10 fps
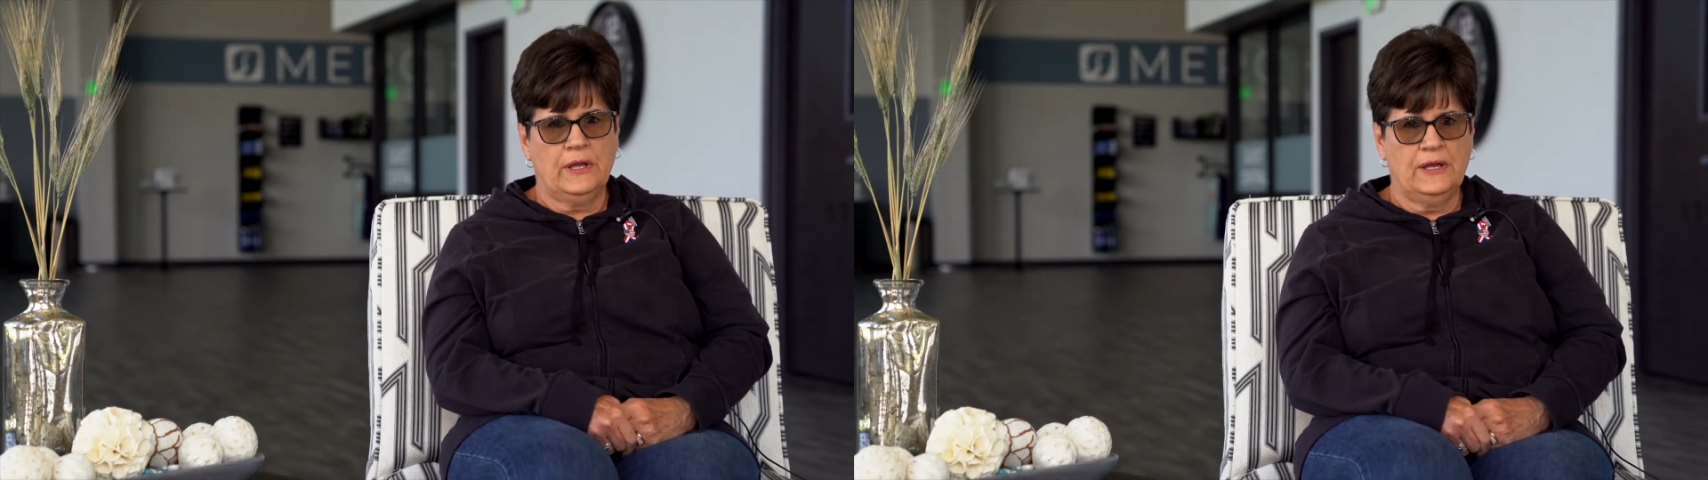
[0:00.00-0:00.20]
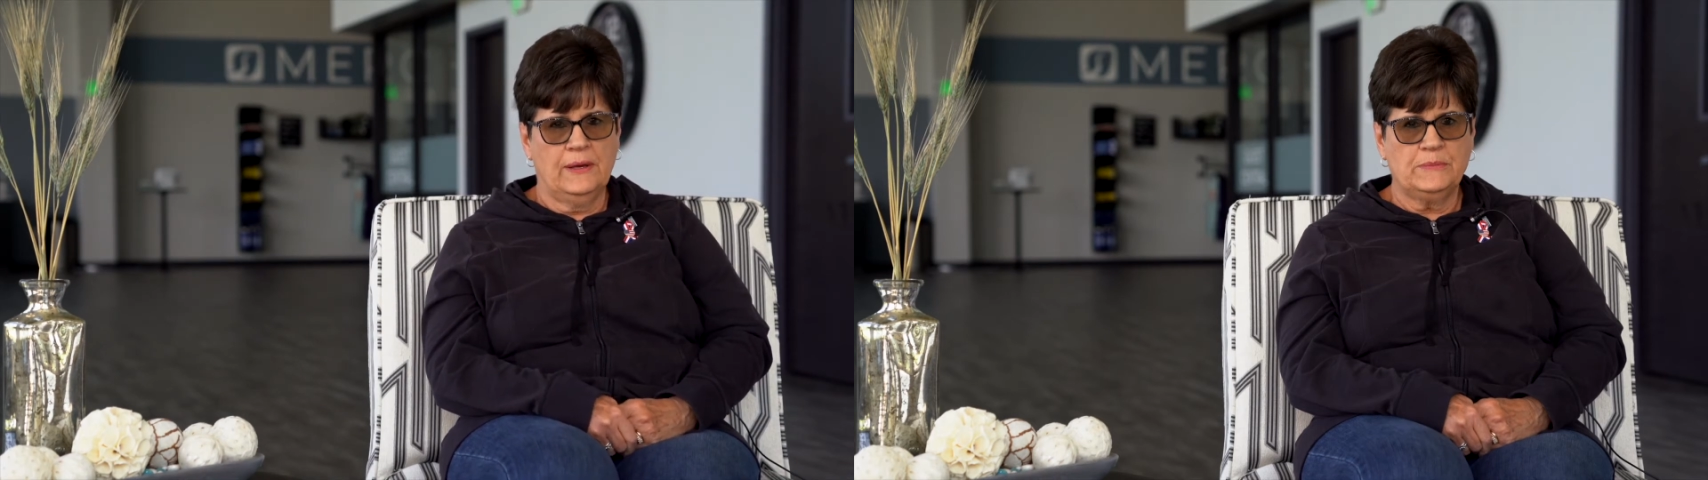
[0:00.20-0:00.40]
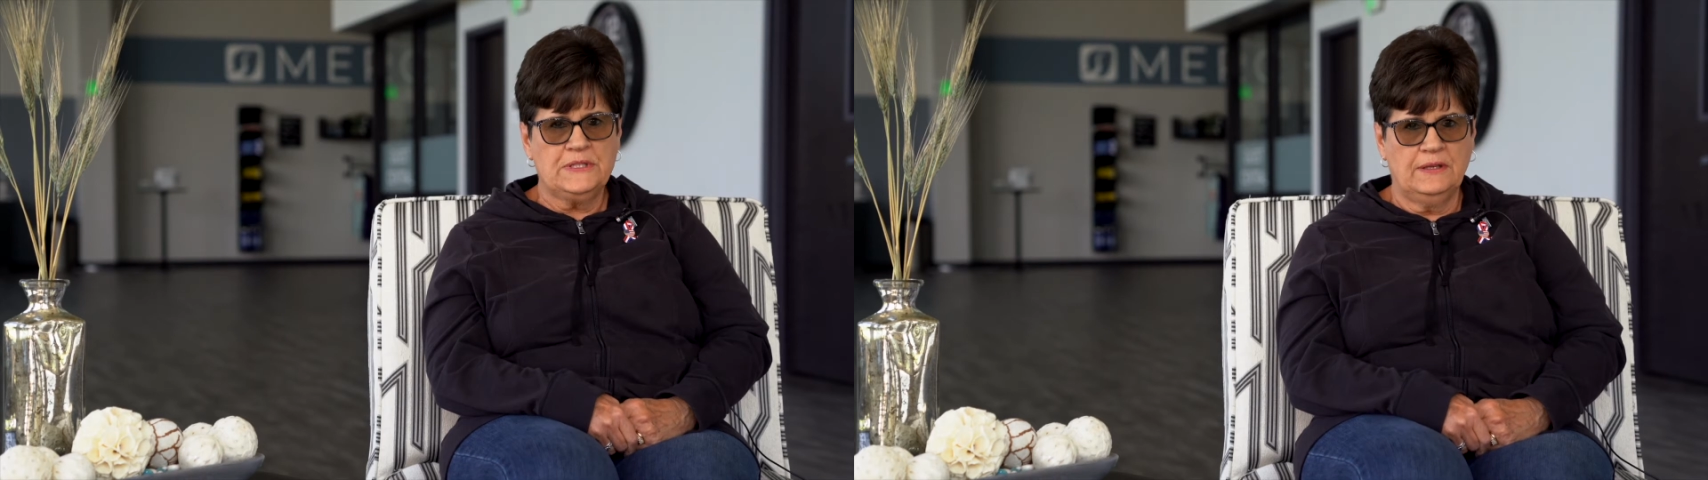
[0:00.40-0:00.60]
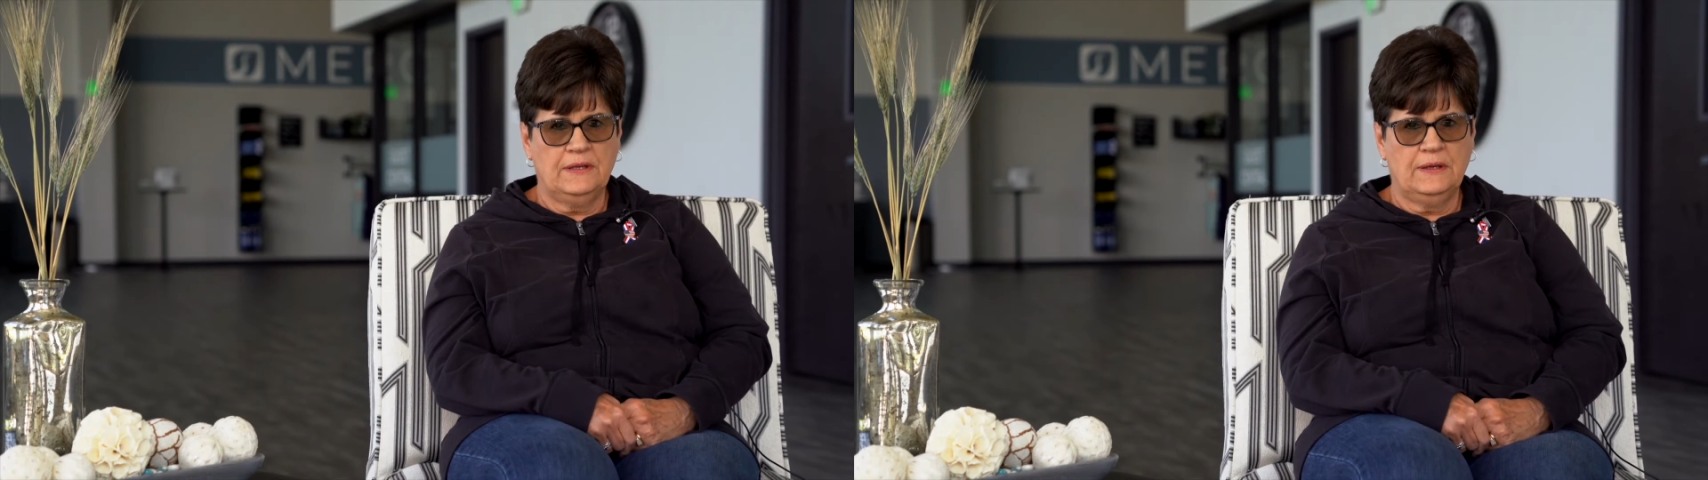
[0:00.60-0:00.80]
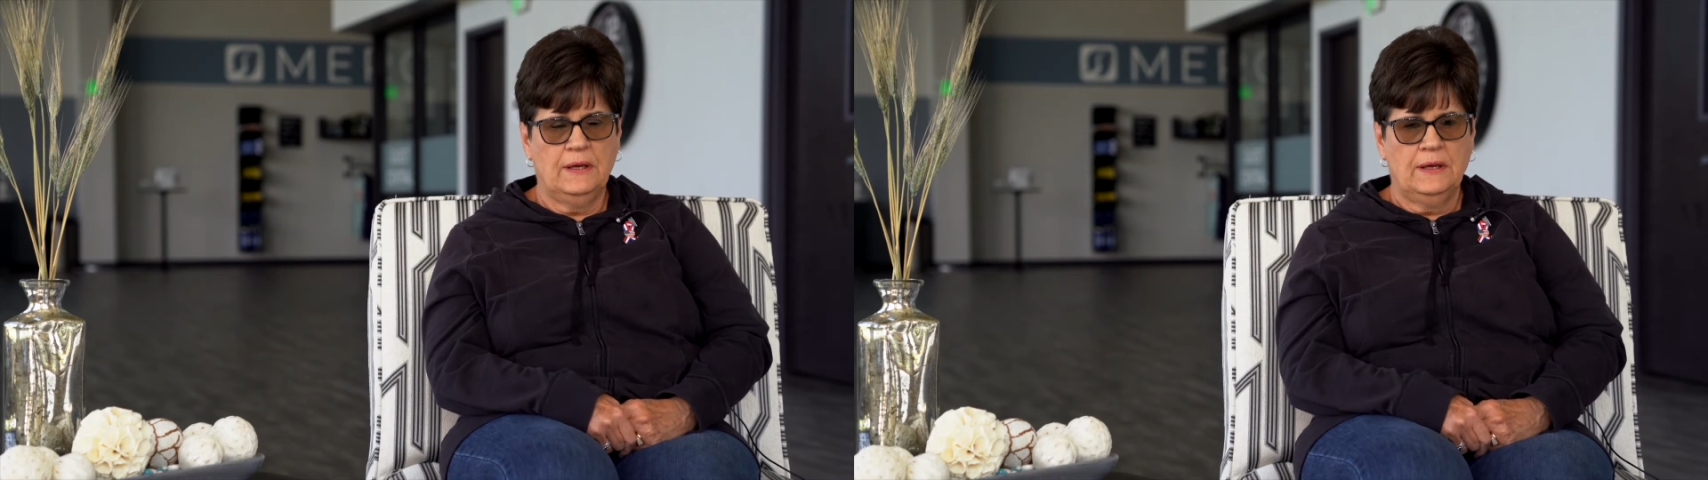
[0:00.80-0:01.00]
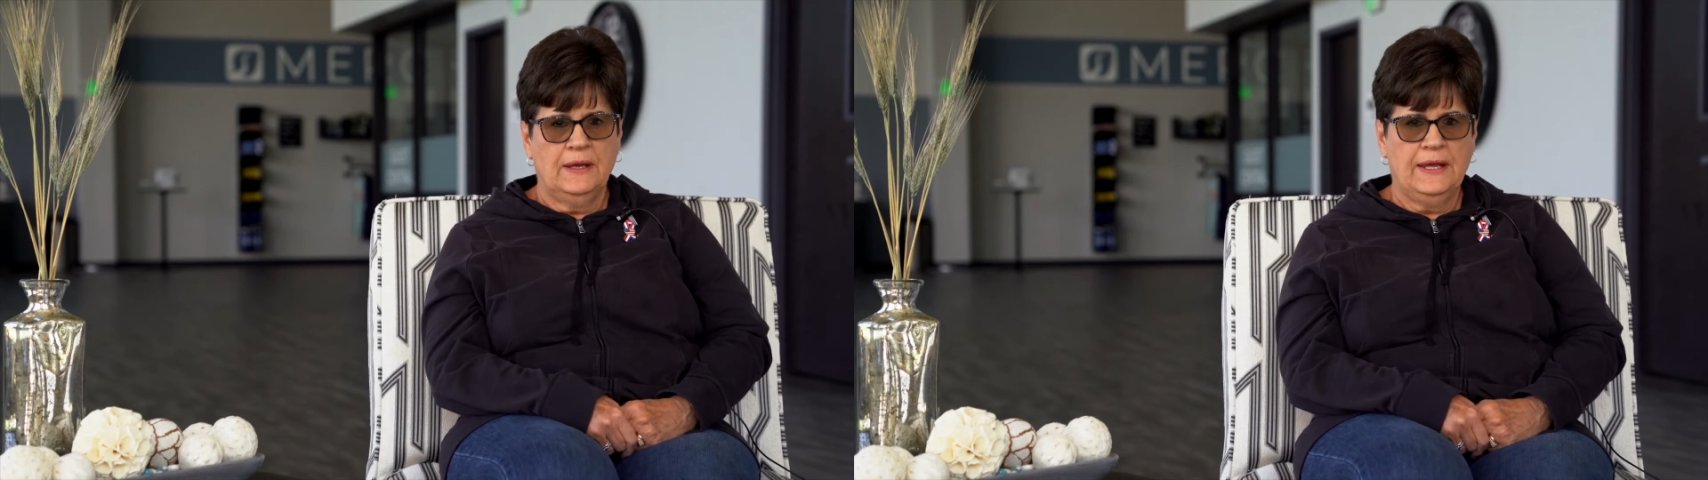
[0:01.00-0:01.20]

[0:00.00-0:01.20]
and EMT.